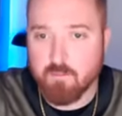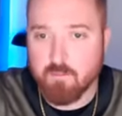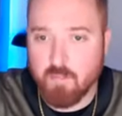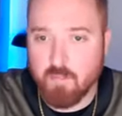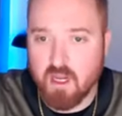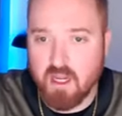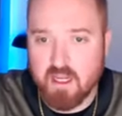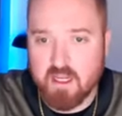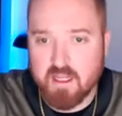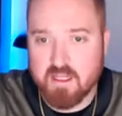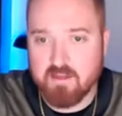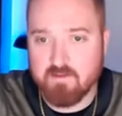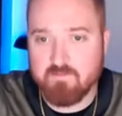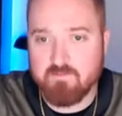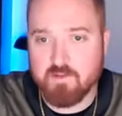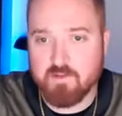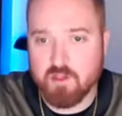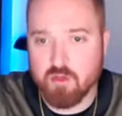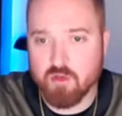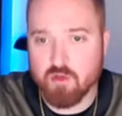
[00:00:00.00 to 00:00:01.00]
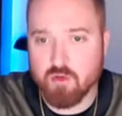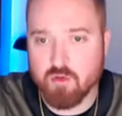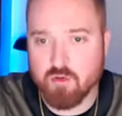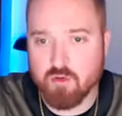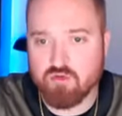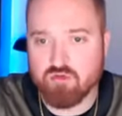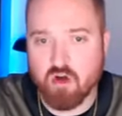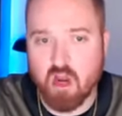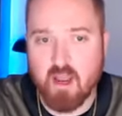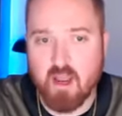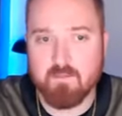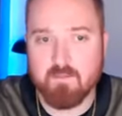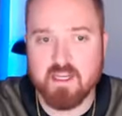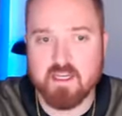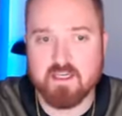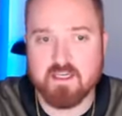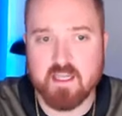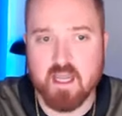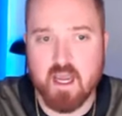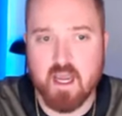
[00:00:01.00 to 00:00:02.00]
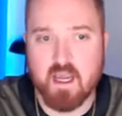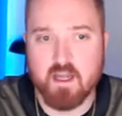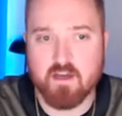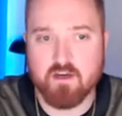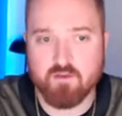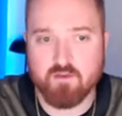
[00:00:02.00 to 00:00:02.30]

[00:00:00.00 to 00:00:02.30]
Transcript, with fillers: But if you drop me a,